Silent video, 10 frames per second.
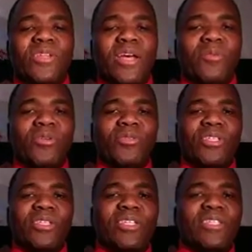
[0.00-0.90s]
I'm
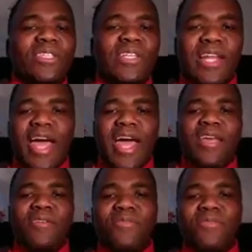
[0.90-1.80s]
recording this
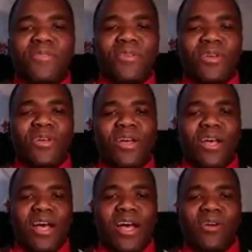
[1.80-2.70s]
live
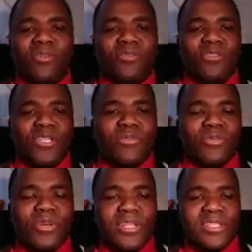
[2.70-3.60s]
on
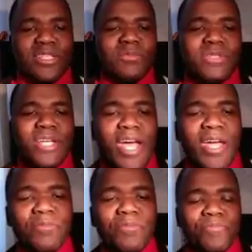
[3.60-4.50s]
Facebook at the same time.